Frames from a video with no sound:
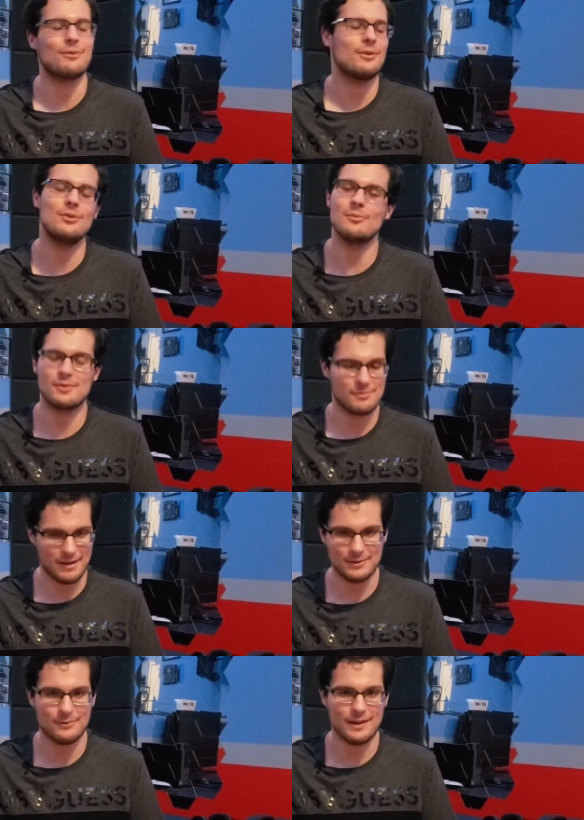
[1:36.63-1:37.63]
for numerous
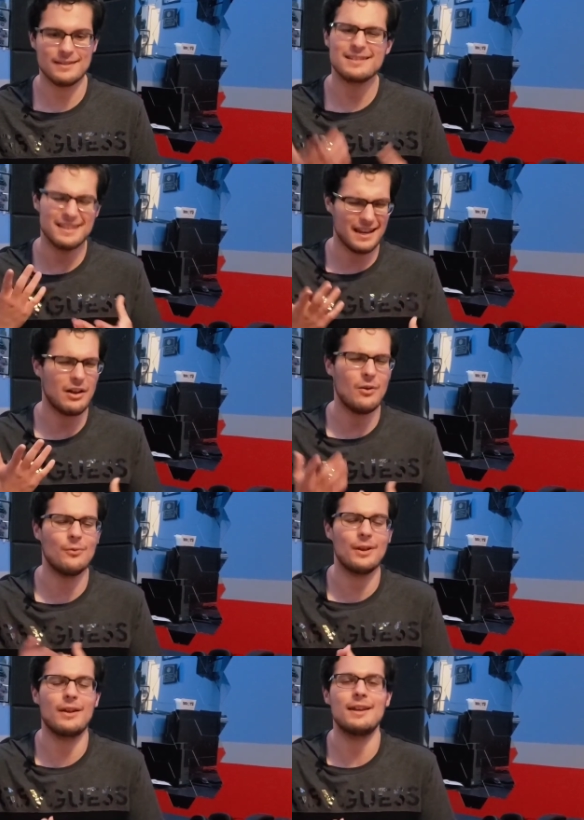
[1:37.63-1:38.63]
amounts of reasons that
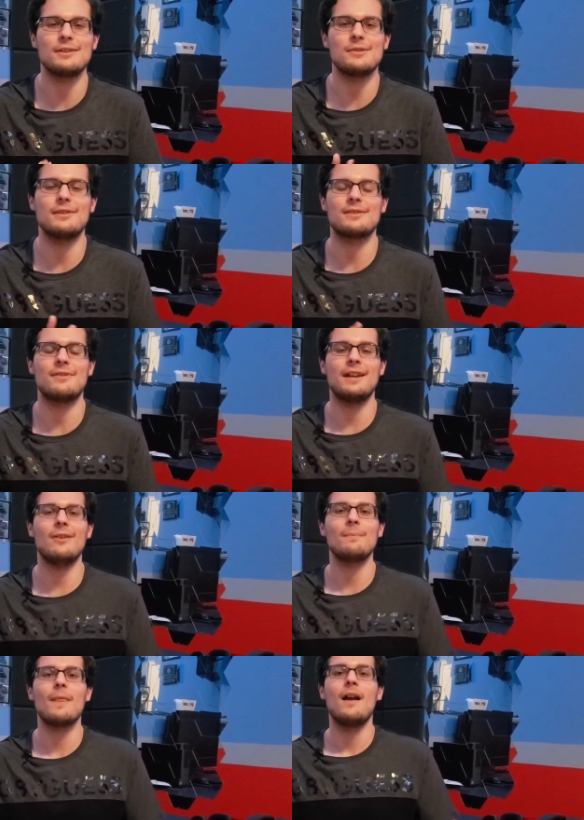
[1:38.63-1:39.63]
hopefully I'll get into in this video.